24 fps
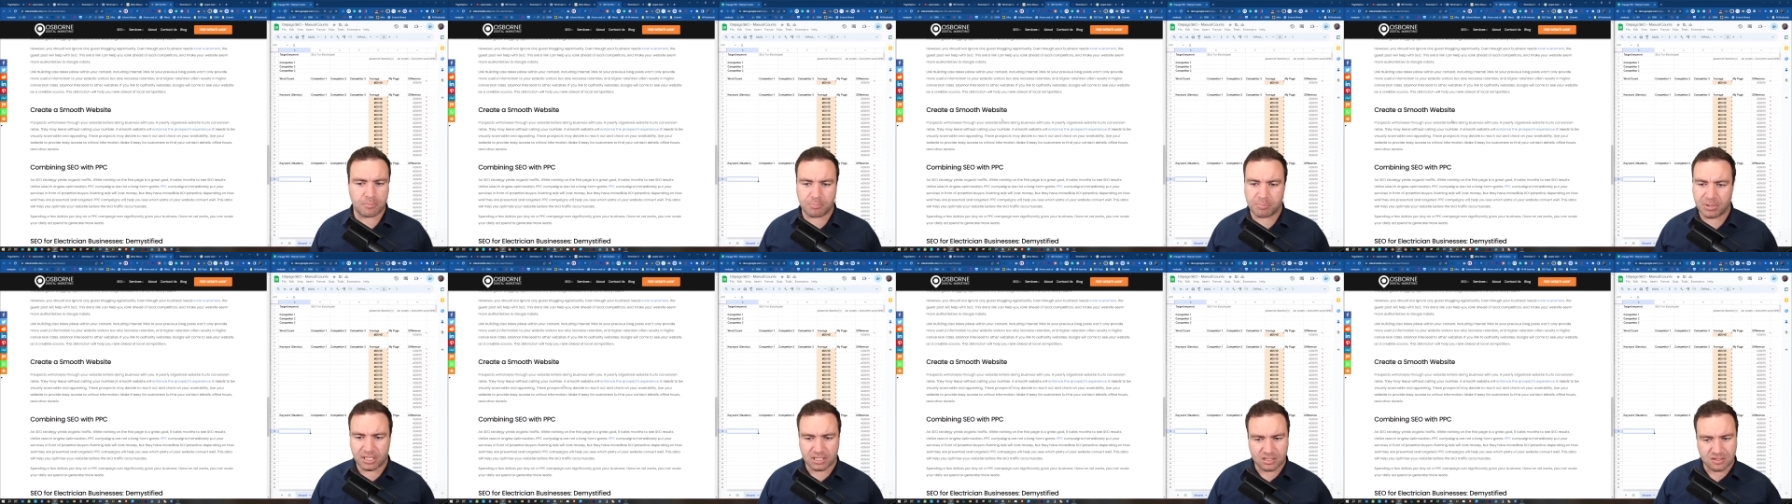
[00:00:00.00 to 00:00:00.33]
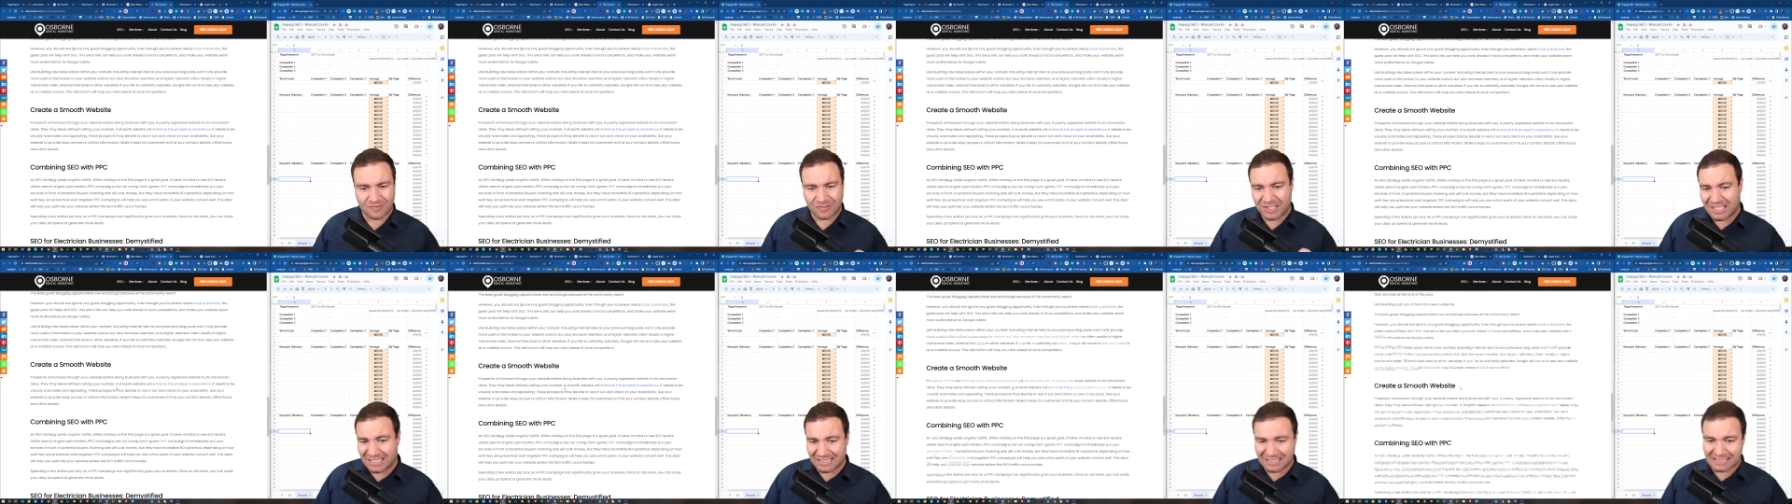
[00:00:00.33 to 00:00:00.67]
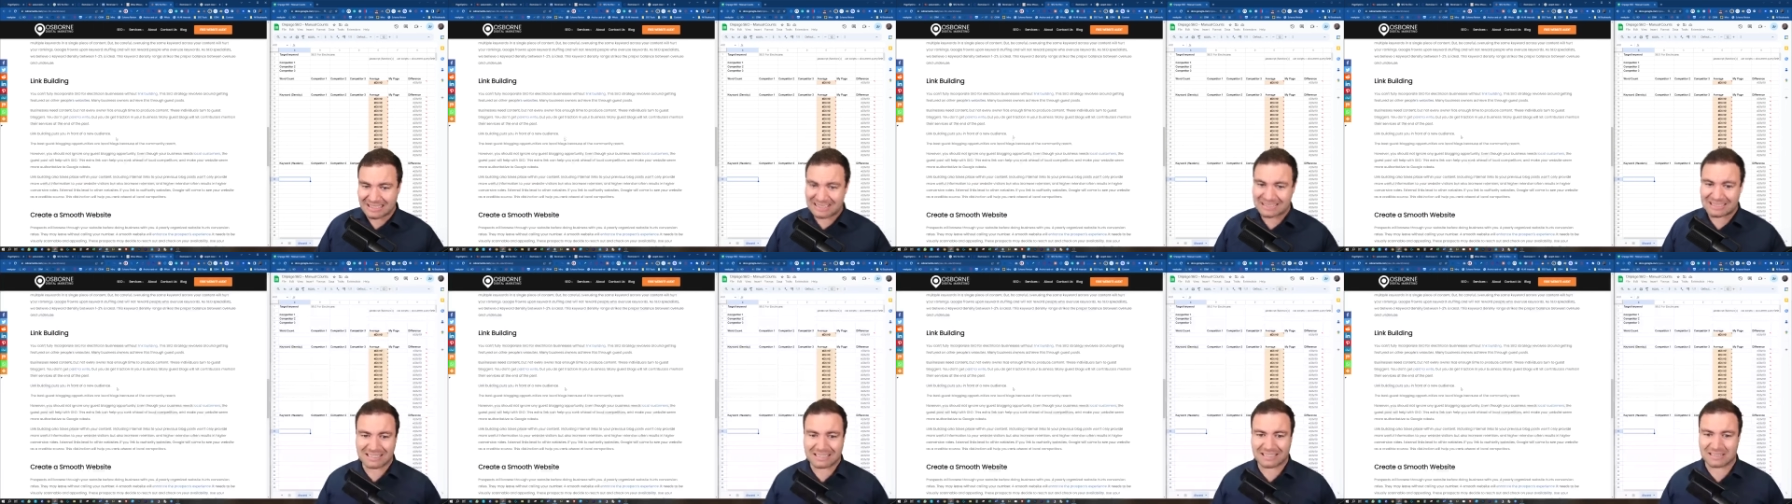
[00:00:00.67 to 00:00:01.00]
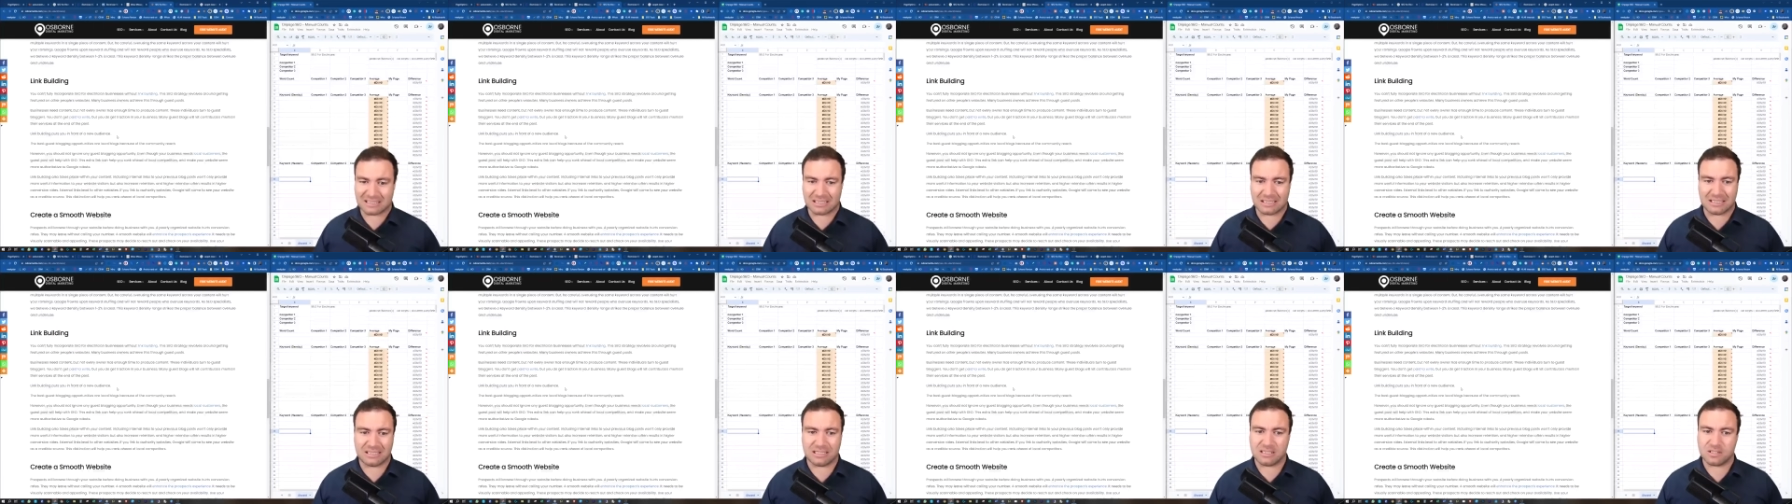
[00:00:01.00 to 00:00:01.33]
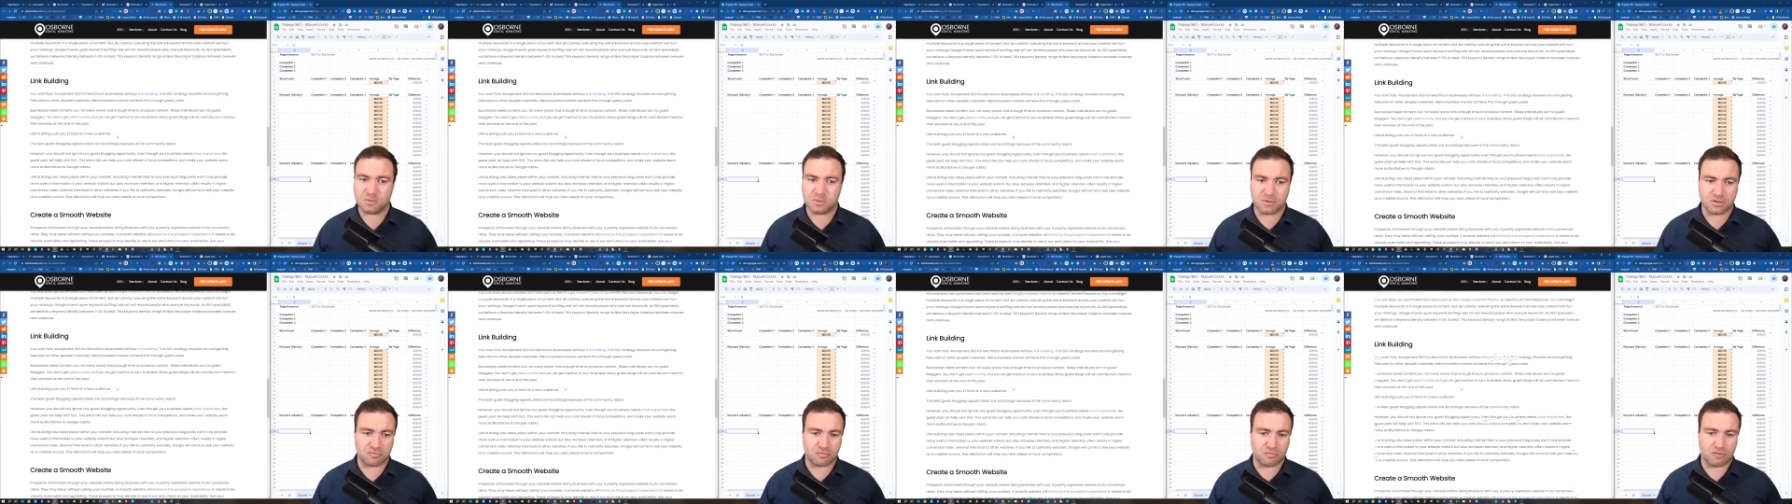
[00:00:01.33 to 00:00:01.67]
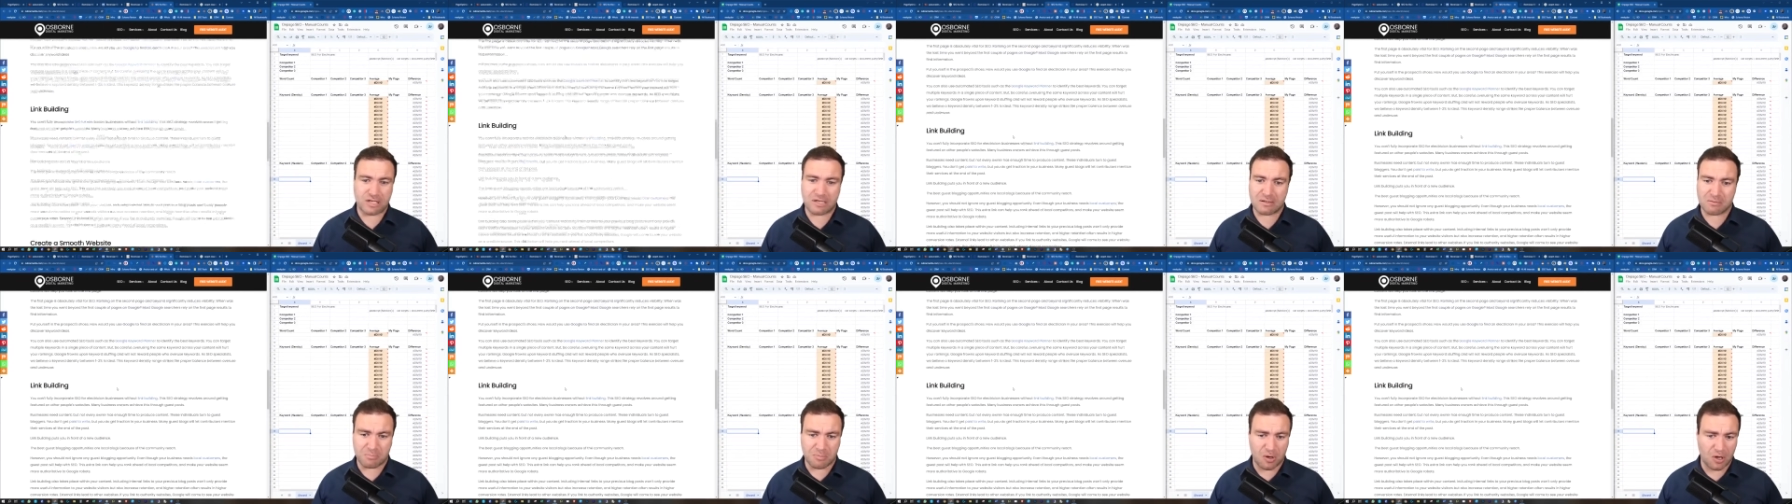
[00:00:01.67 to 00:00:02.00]
Because realistically, this was
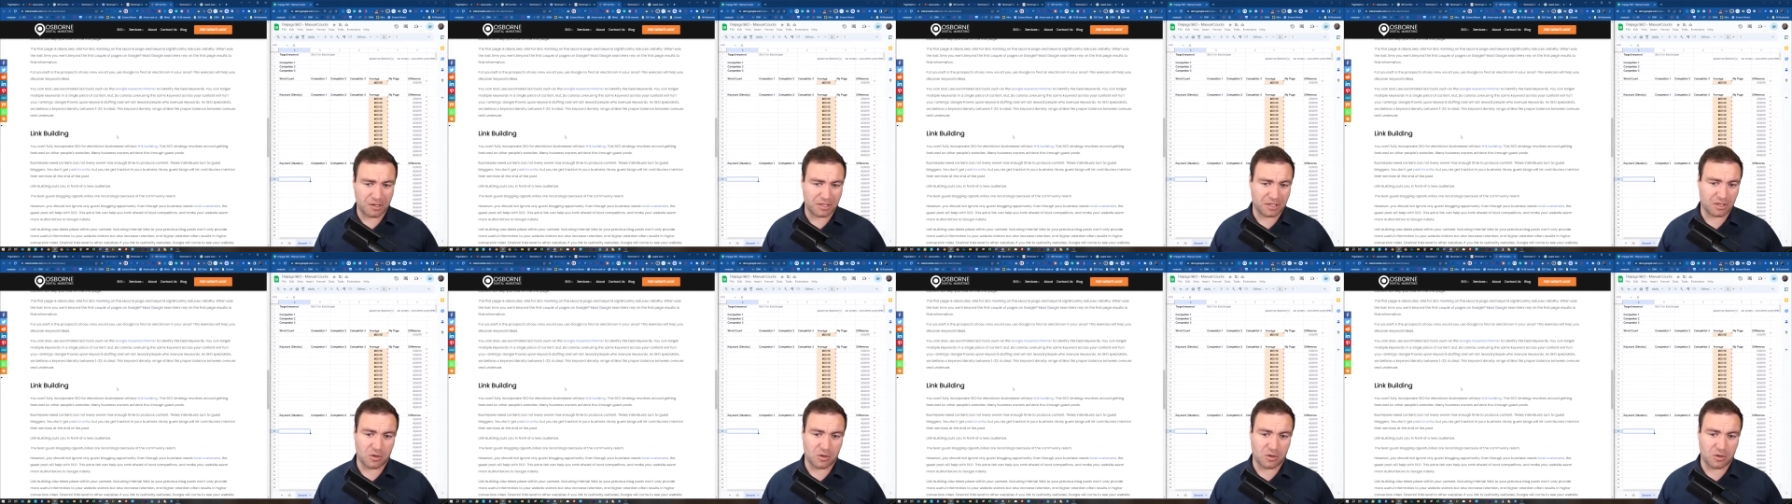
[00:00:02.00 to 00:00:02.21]
written by the